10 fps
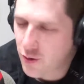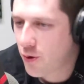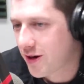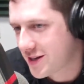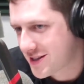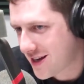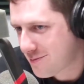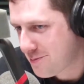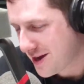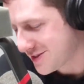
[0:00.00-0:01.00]
or
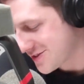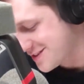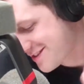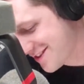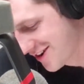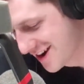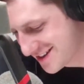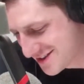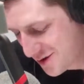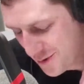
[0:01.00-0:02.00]
SEM pages. All
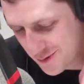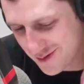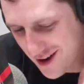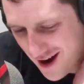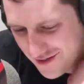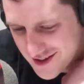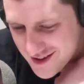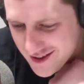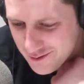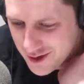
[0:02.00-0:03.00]
right. So
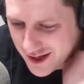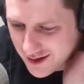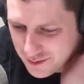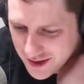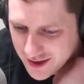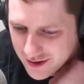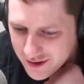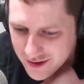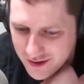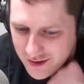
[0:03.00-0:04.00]
obviously we need to be
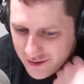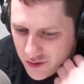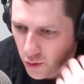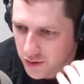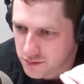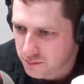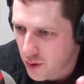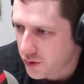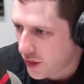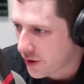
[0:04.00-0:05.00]
geared towards
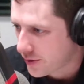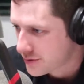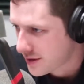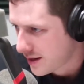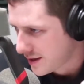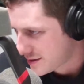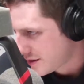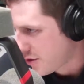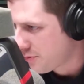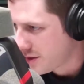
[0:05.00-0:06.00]
both of those, and
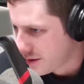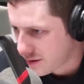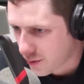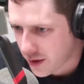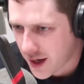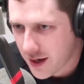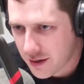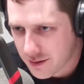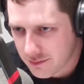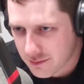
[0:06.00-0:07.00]
SEO being the
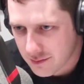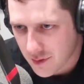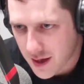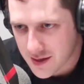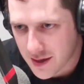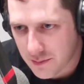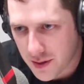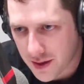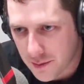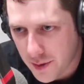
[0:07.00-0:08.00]
organic, right. SEM
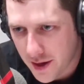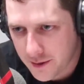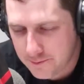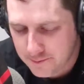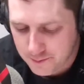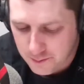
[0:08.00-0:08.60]
being the paid.